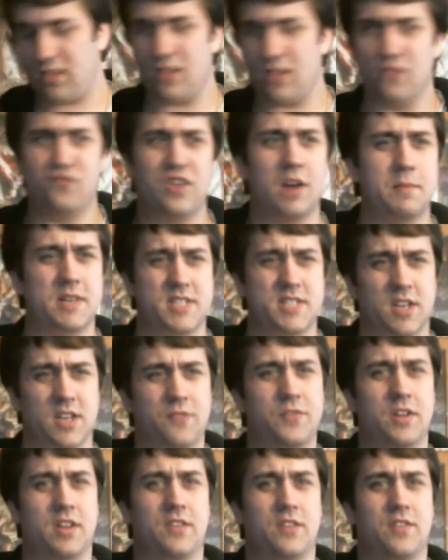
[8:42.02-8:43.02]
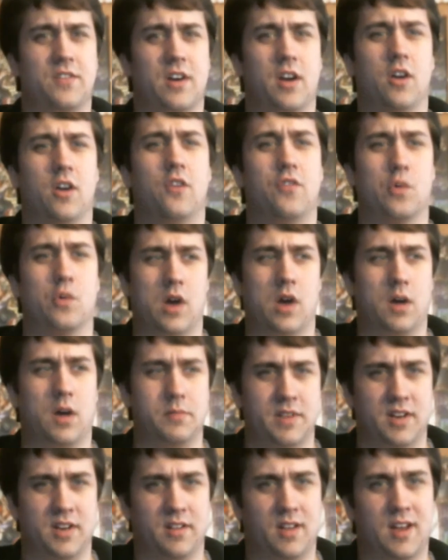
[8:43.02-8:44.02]
found myself feeling very overwhelmed
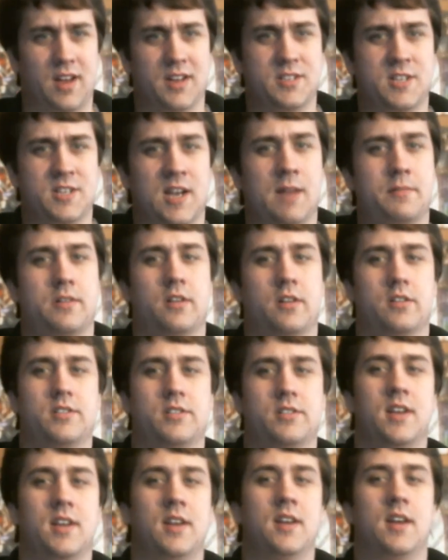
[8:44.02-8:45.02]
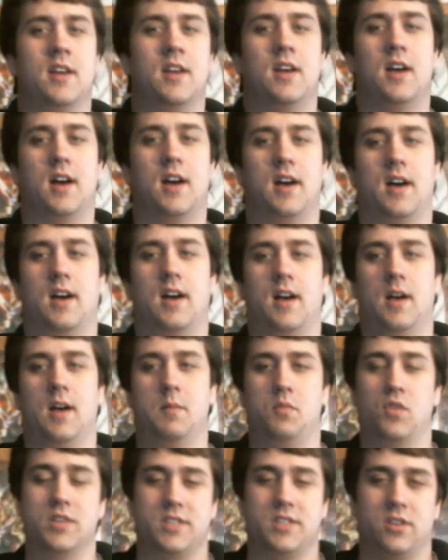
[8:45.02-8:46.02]
in a lot of chapters. But
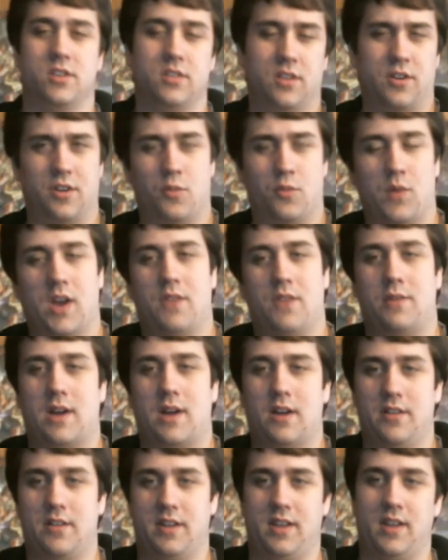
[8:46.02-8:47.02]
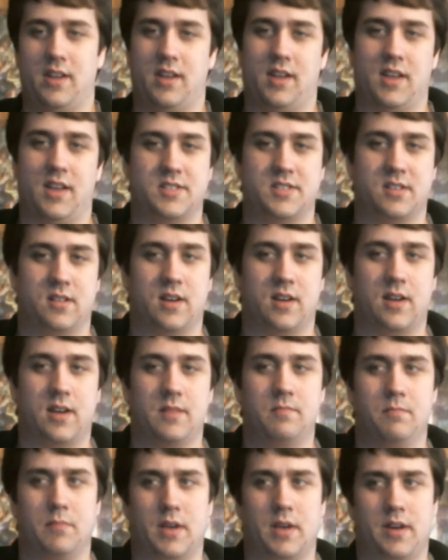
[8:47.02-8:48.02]
once you learn your way around it, it gets a lot
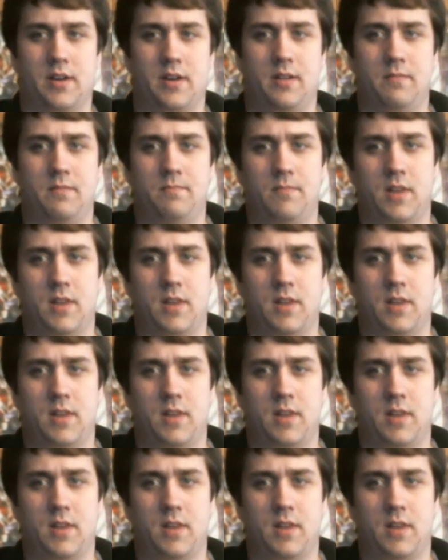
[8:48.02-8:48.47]
better.